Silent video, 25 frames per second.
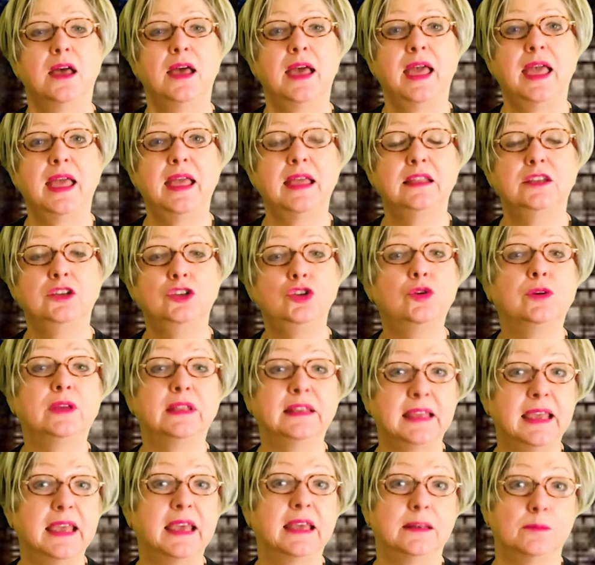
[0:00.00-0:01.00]
And you can
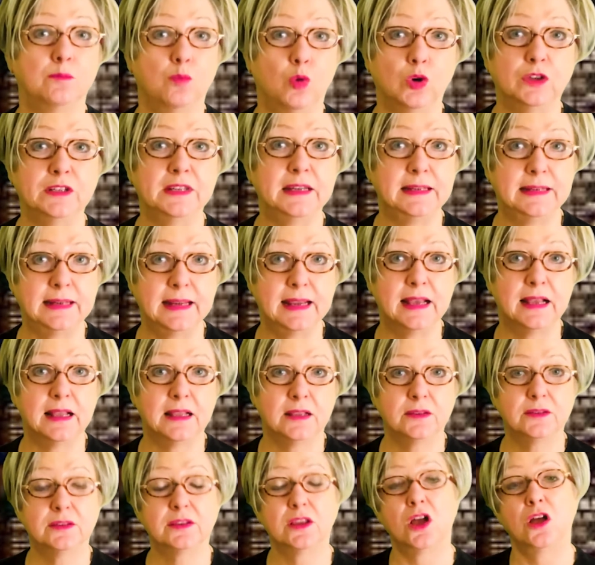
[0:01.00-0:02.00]
get more
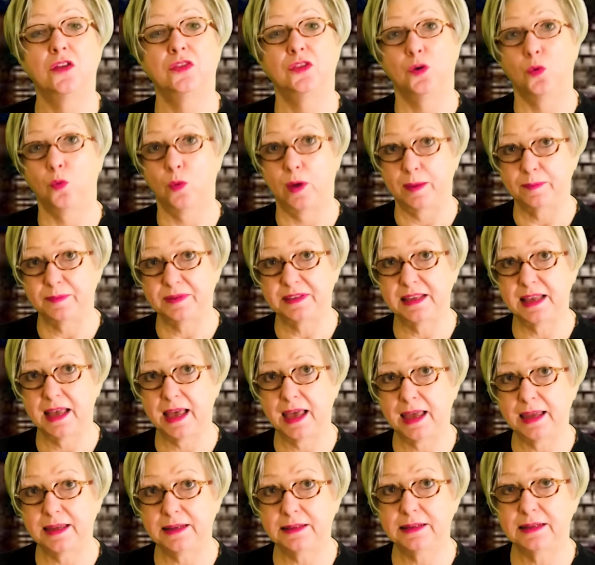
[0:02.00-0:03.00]
details on their
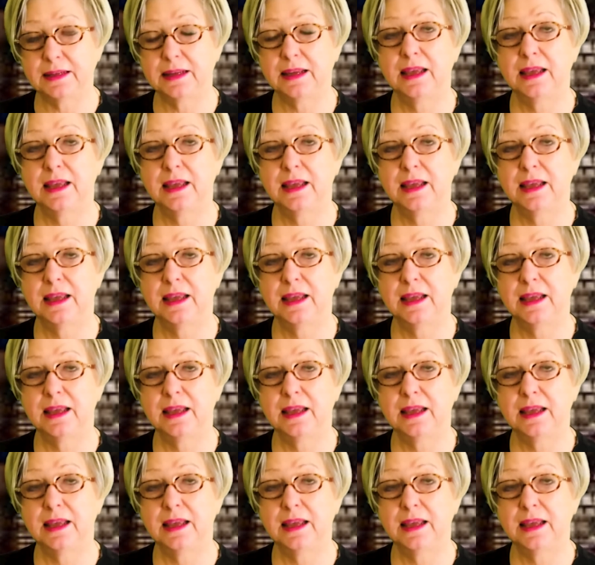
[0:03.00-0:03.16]
website.